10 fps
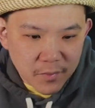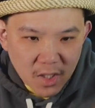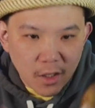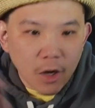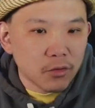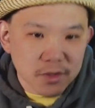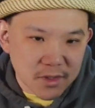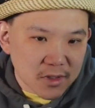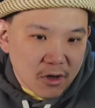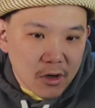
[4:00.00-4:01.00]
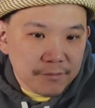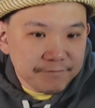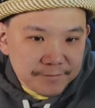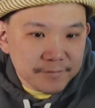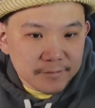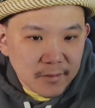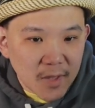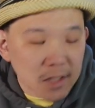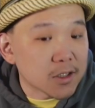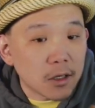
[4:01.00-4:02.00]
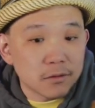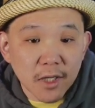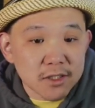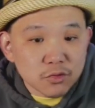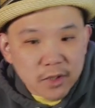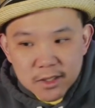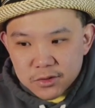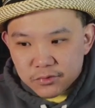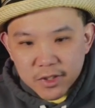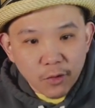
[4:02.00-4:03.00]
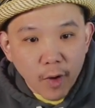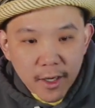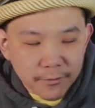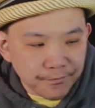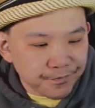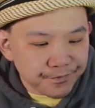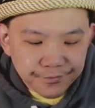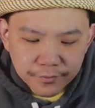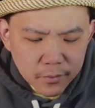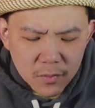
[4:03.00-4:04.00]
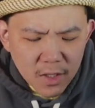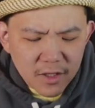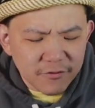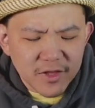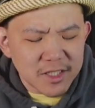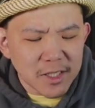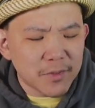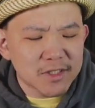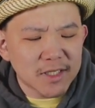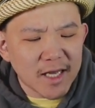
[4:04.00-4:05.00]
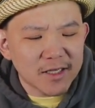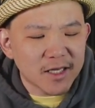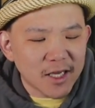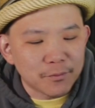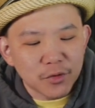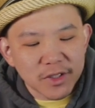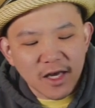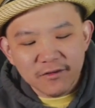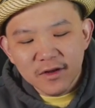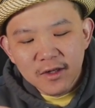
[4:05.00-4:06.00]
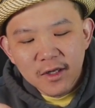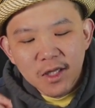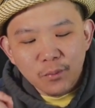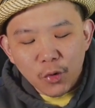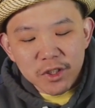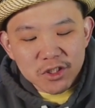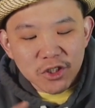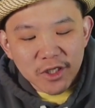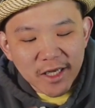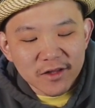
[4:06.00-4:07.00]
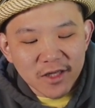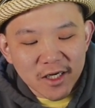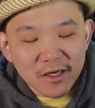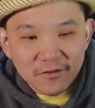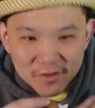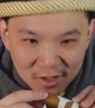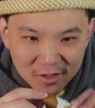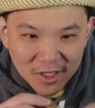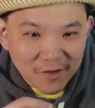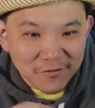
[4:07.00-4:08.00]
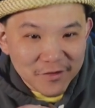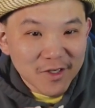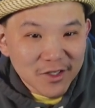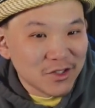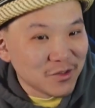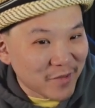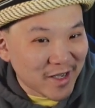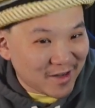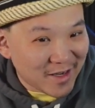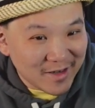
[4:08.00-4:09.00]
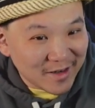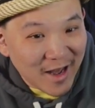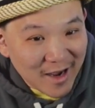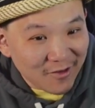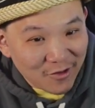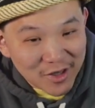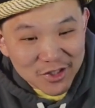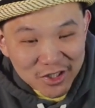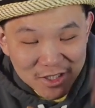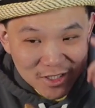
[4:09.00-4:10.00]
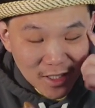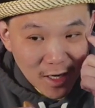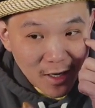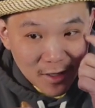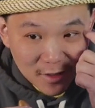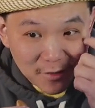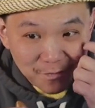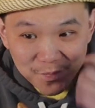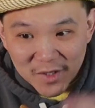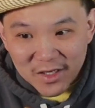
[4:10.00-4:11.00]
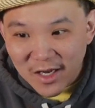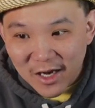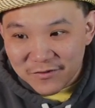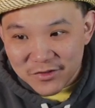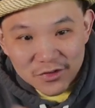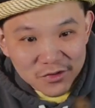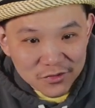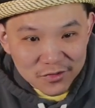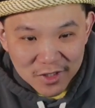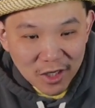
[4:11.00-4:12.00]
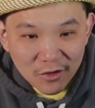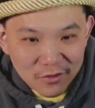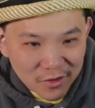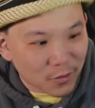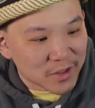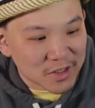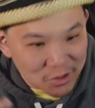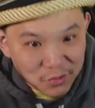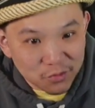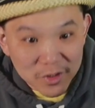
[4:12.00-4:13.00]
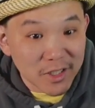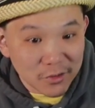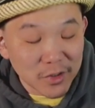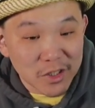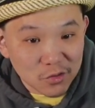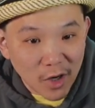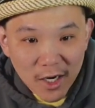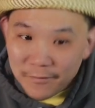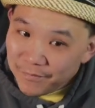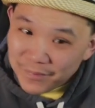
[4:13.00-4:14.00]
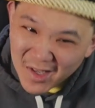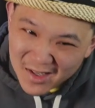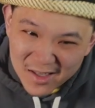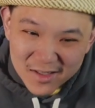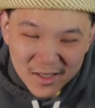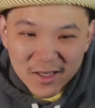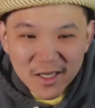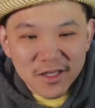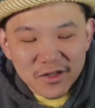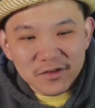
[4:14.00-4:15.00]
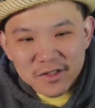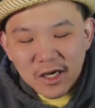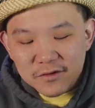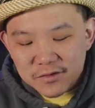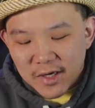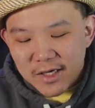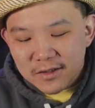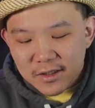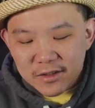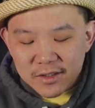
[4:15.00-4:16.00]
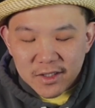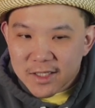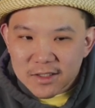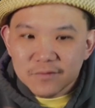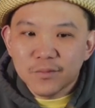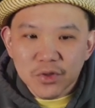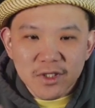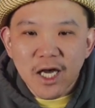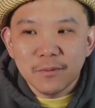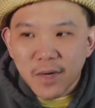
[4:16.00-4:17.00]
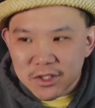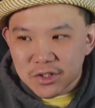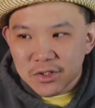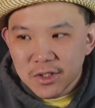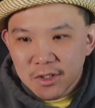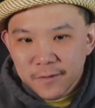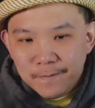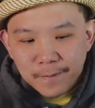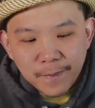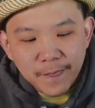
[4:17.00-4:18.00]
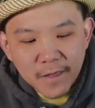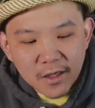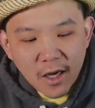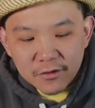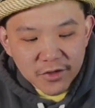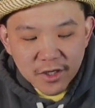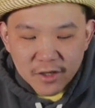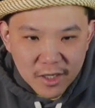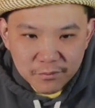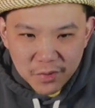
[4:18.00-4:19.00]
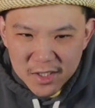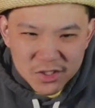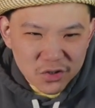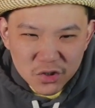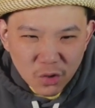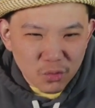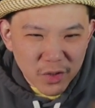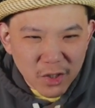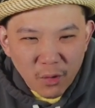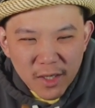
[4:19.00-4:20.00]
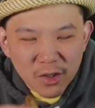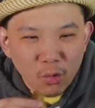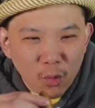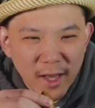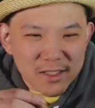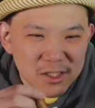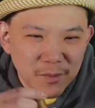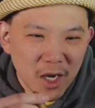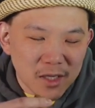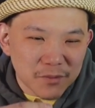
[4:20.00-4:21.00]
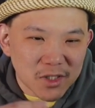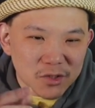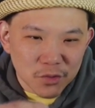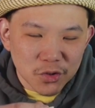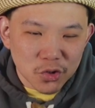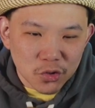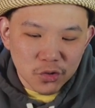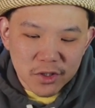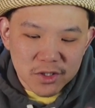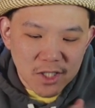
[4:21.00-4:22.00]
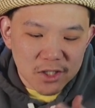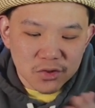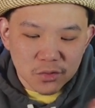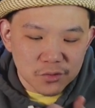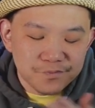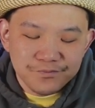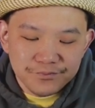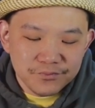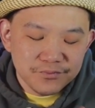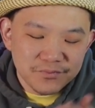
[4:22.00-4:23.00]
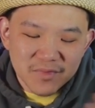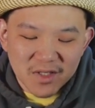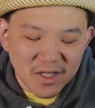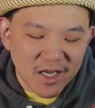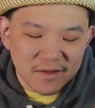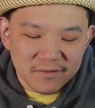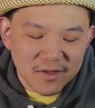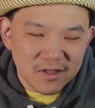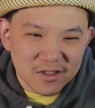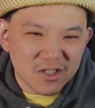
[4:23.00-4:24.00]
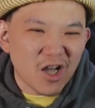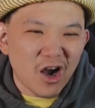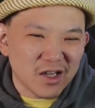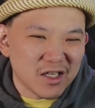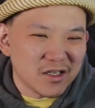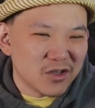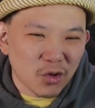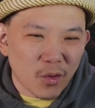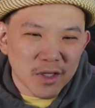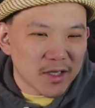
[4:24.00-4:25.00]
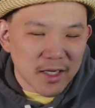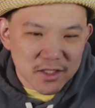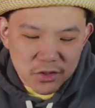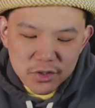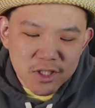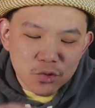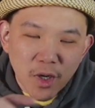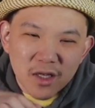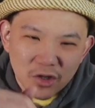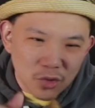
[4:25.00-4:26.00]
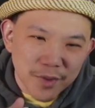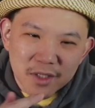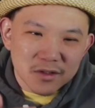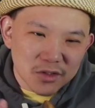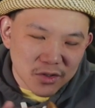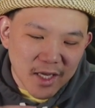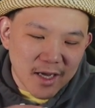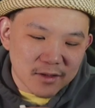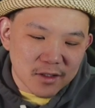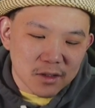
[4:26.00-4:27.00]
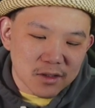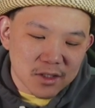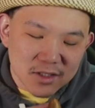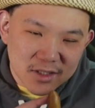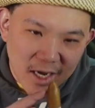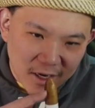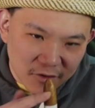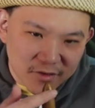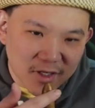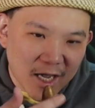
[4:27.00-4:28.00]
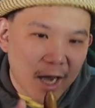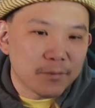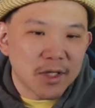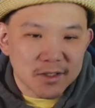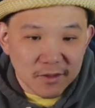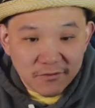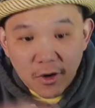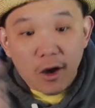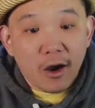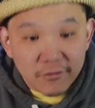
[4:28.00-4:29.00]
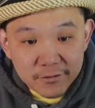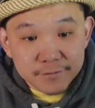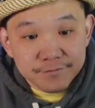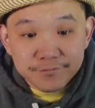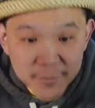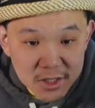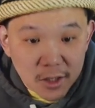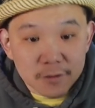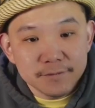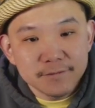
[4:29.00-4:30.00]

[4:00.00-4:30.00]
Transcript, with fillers: it holds the cigar. That's all. That's that's really why. If they somebody say that they can put enough moisture in there, the leaf to make it not crunchy uh, enough to you know when it's really really dry. Yeah, they're kidding themselves, right? Now it doesn't put that much on there, and plus you don't really want a wet spot because when you do, you start to get soggy. You don't want that, so you just want a little bit so that the the side of the cap doesn't fall. That's all.